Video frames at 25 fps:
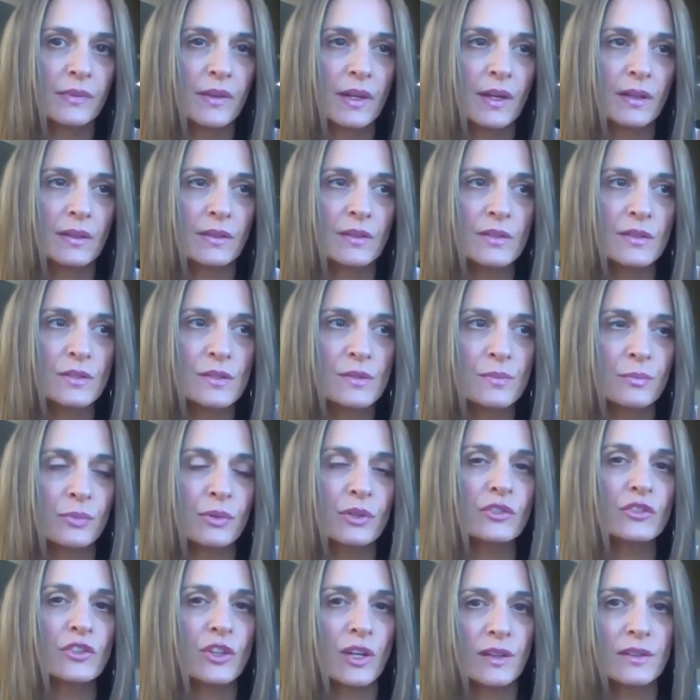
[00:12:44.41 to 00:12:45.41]
and is
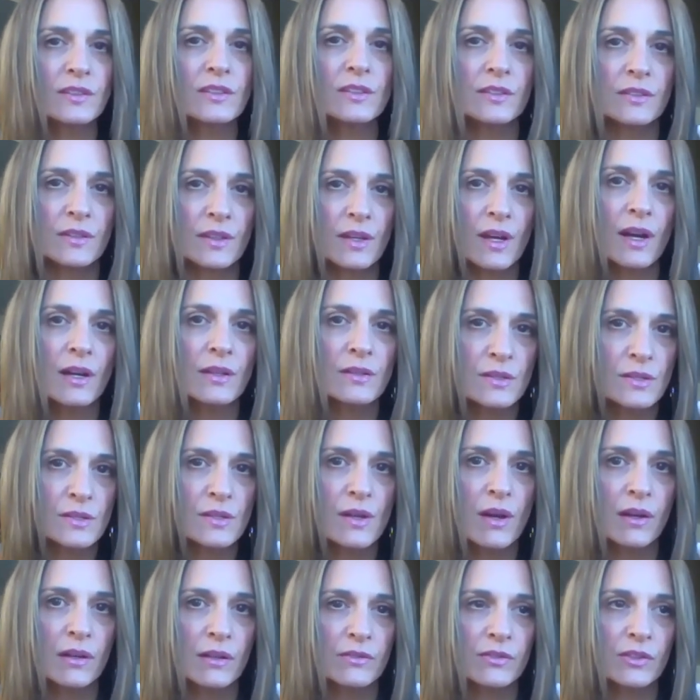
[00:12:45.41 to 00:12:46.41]
projected
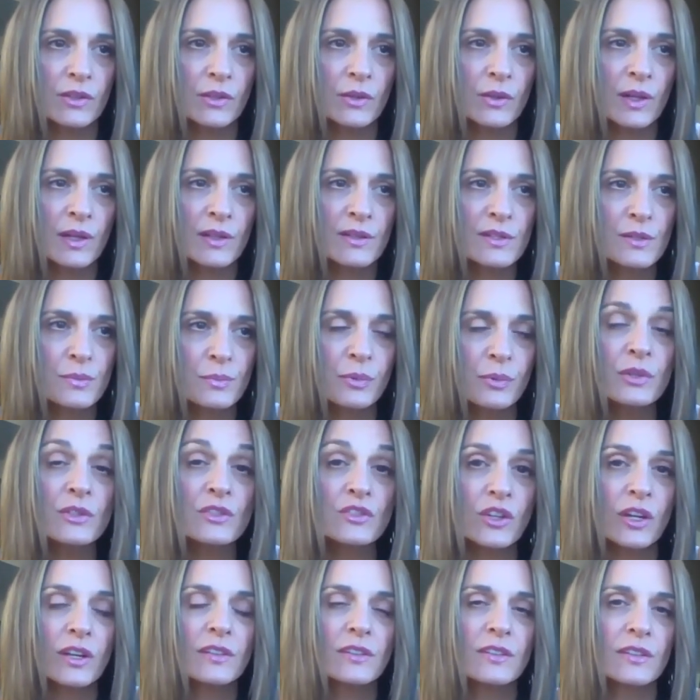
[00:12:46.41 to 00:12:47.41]
outside of you and is
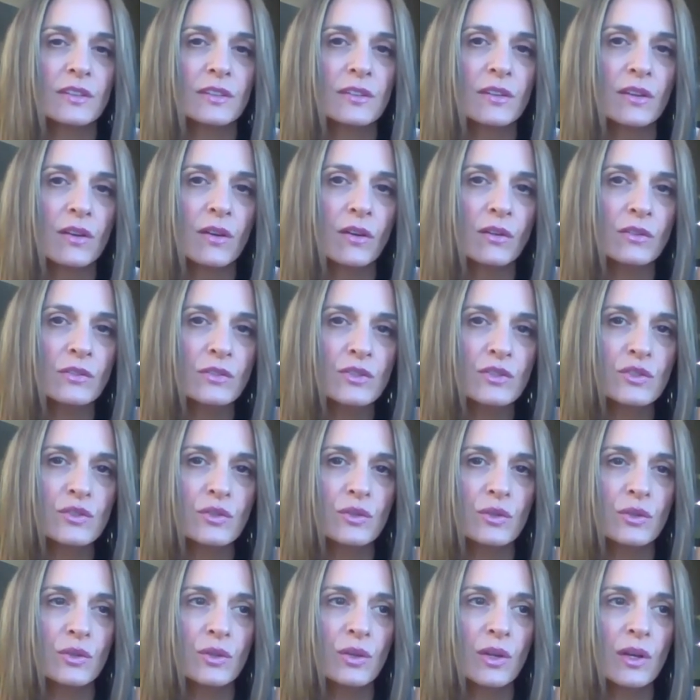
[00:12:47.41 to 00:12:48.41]
projected
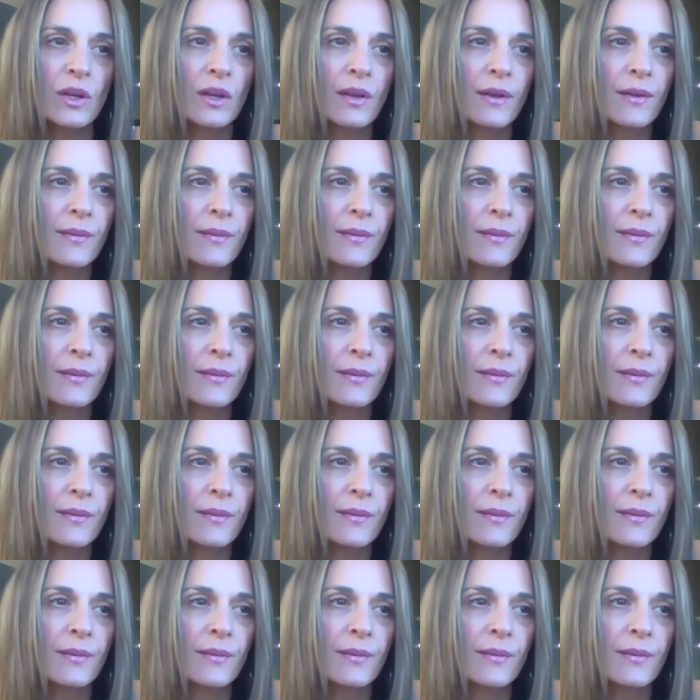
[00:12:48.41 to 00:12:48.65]
onto